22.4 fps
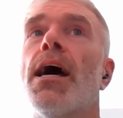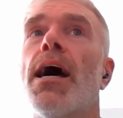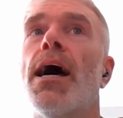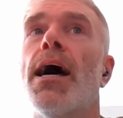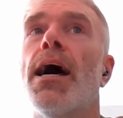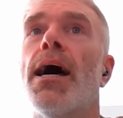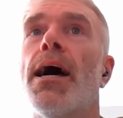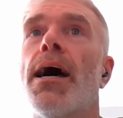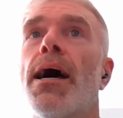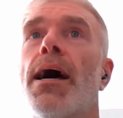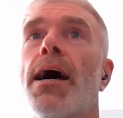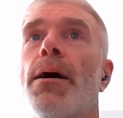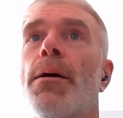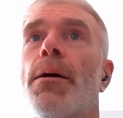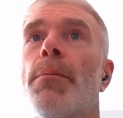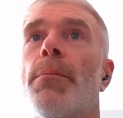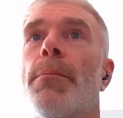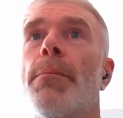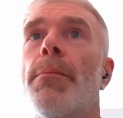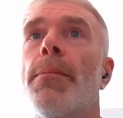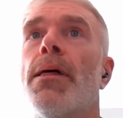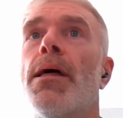
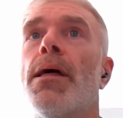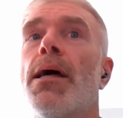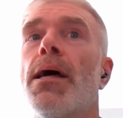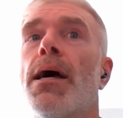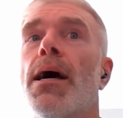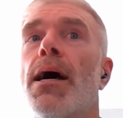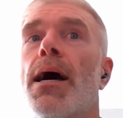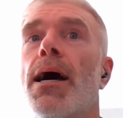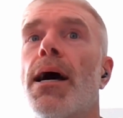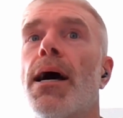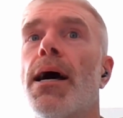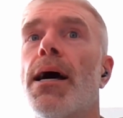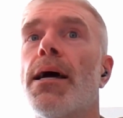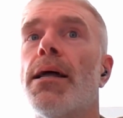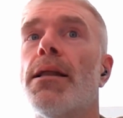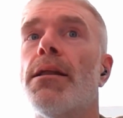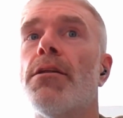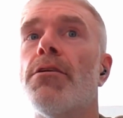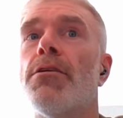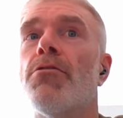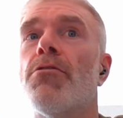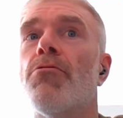Um,
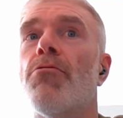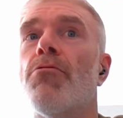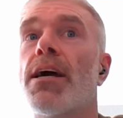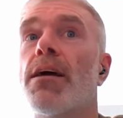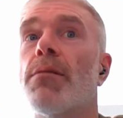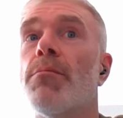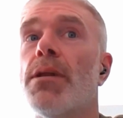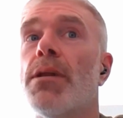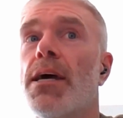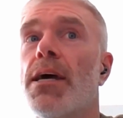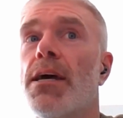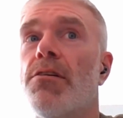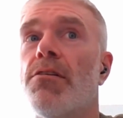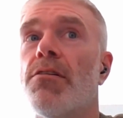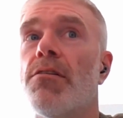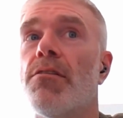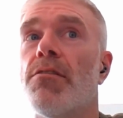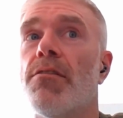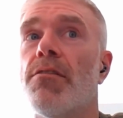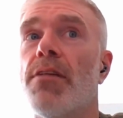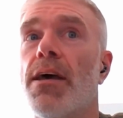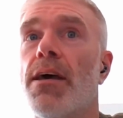and
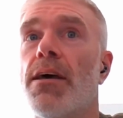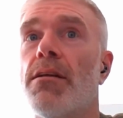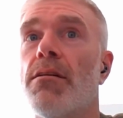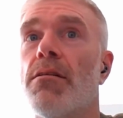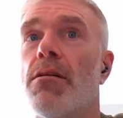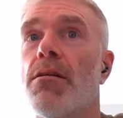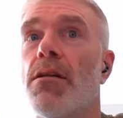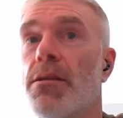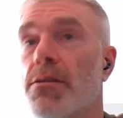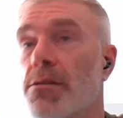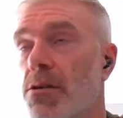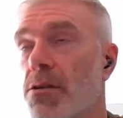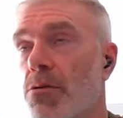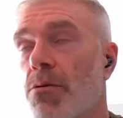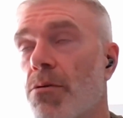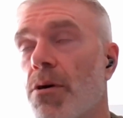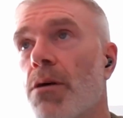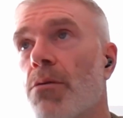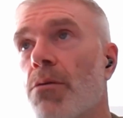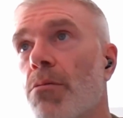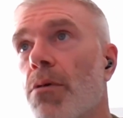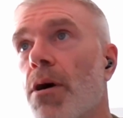recommendations then, like,
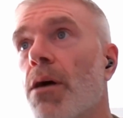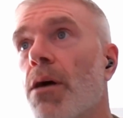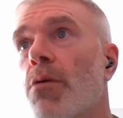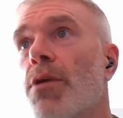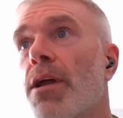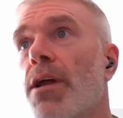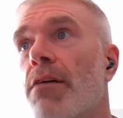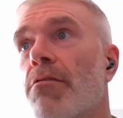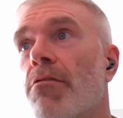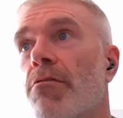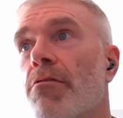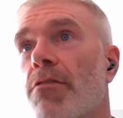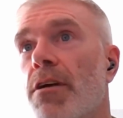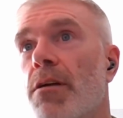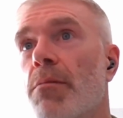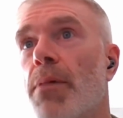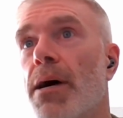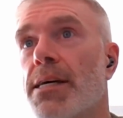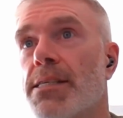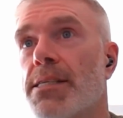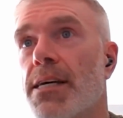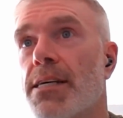so I would have a
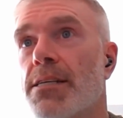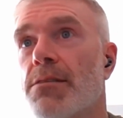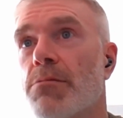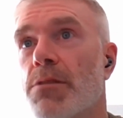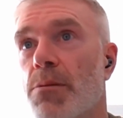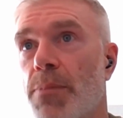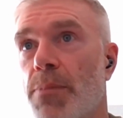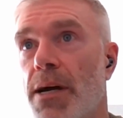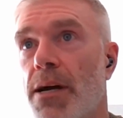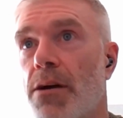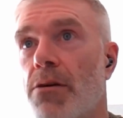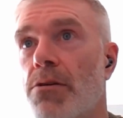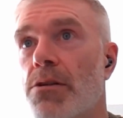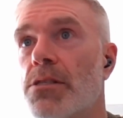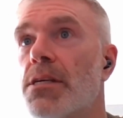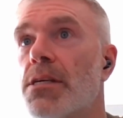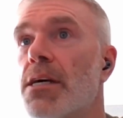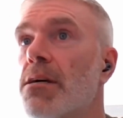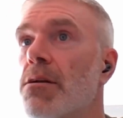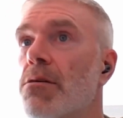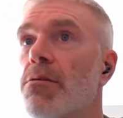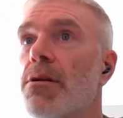feedback session with the parents,
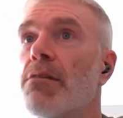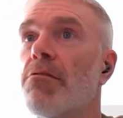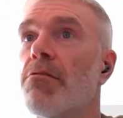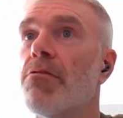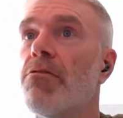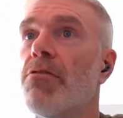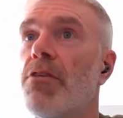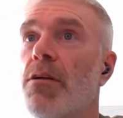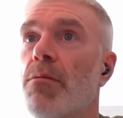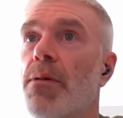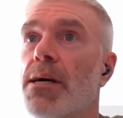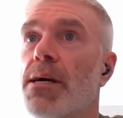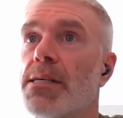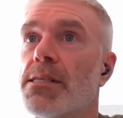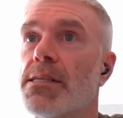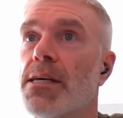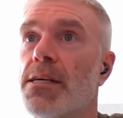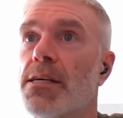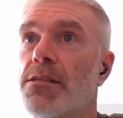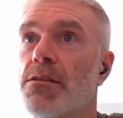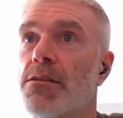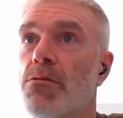and I would have a feedback
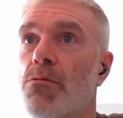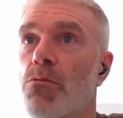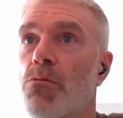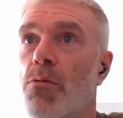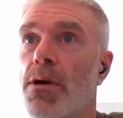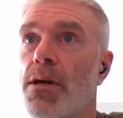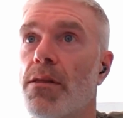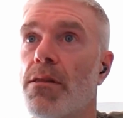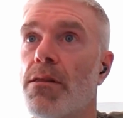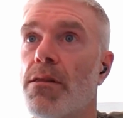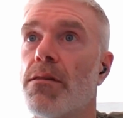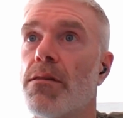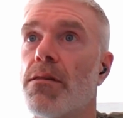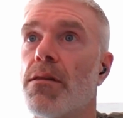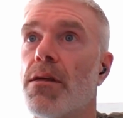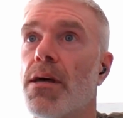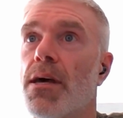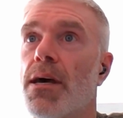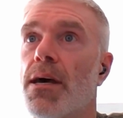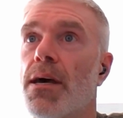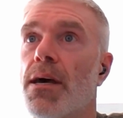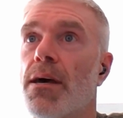session with
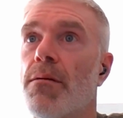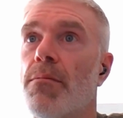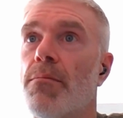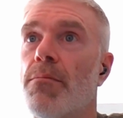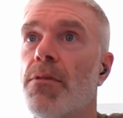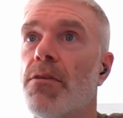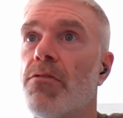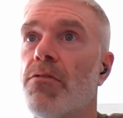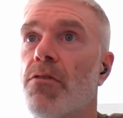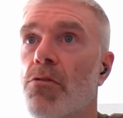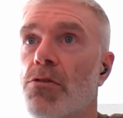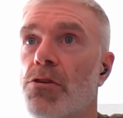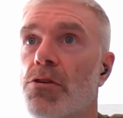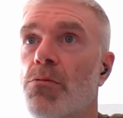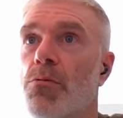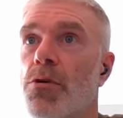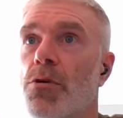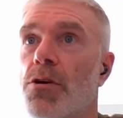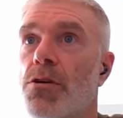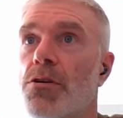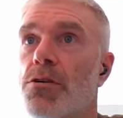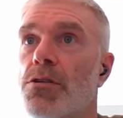the social
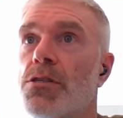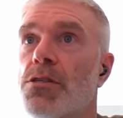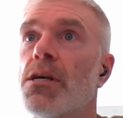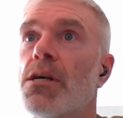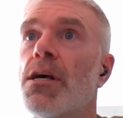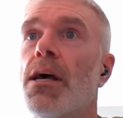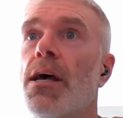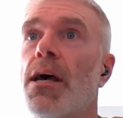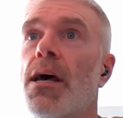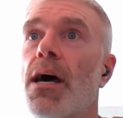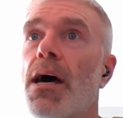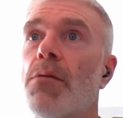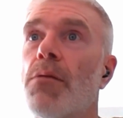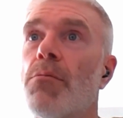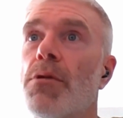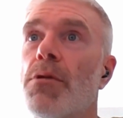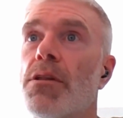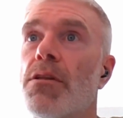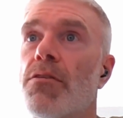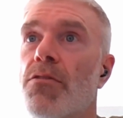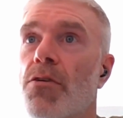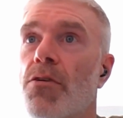workers, and
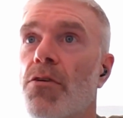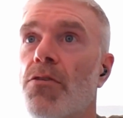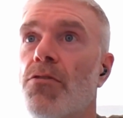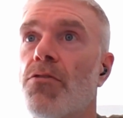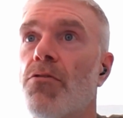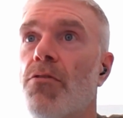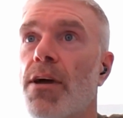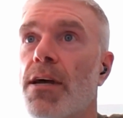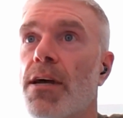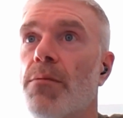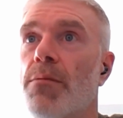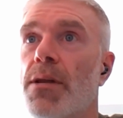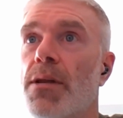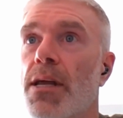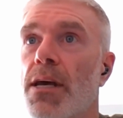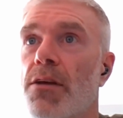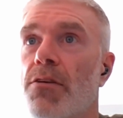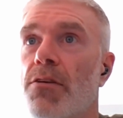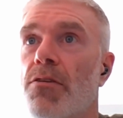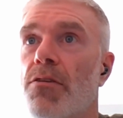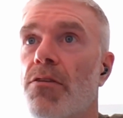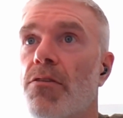we discuss the
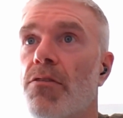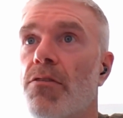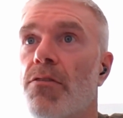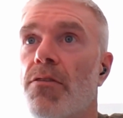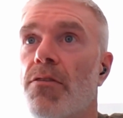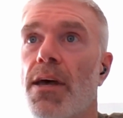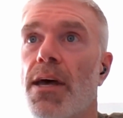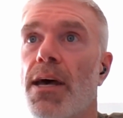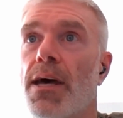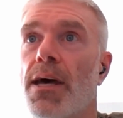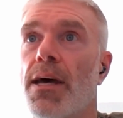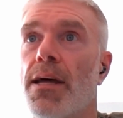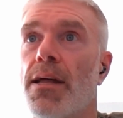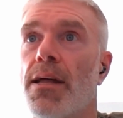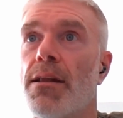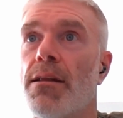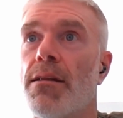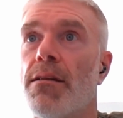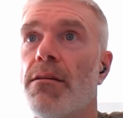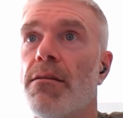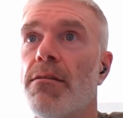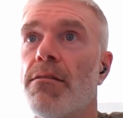recommendations
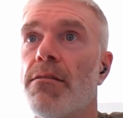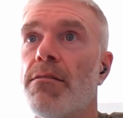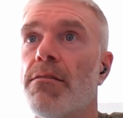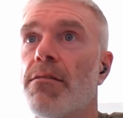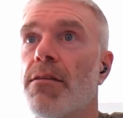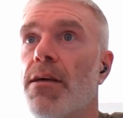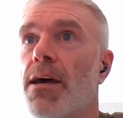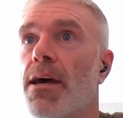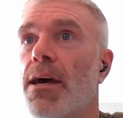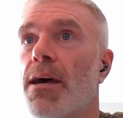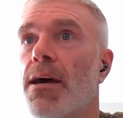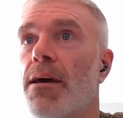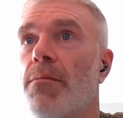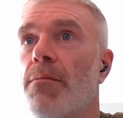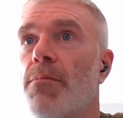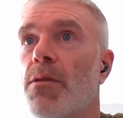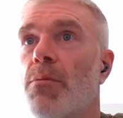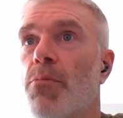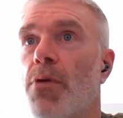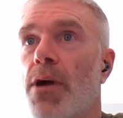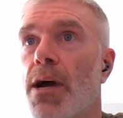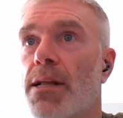and
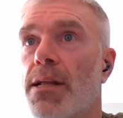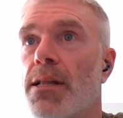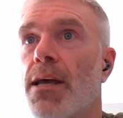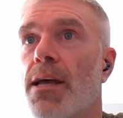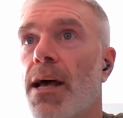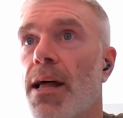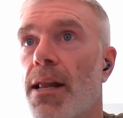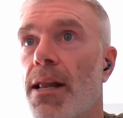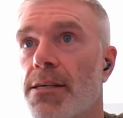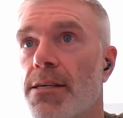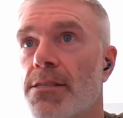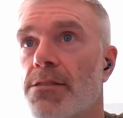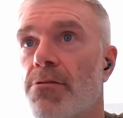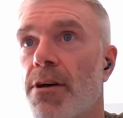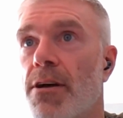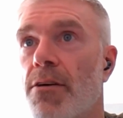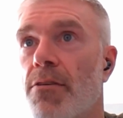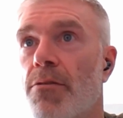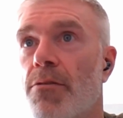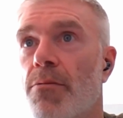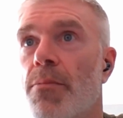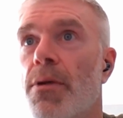the practicalities
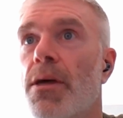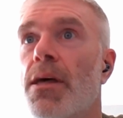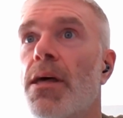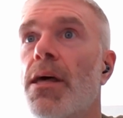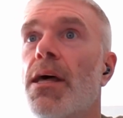around them,